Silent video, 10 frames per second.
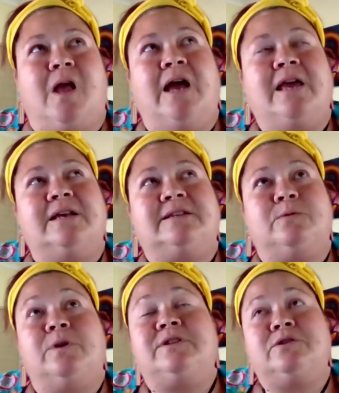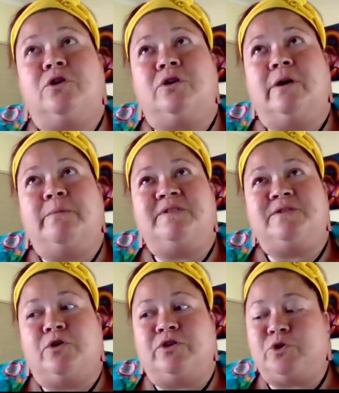I guess, it's
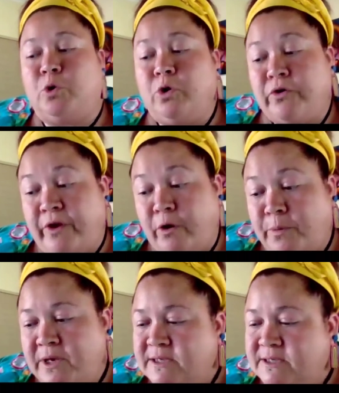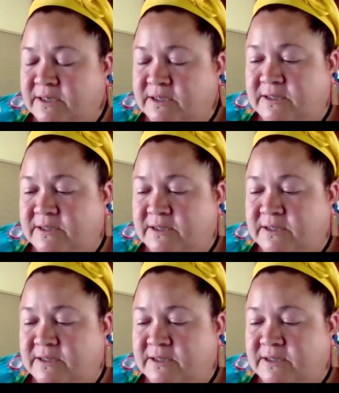not a talk therapy, is it?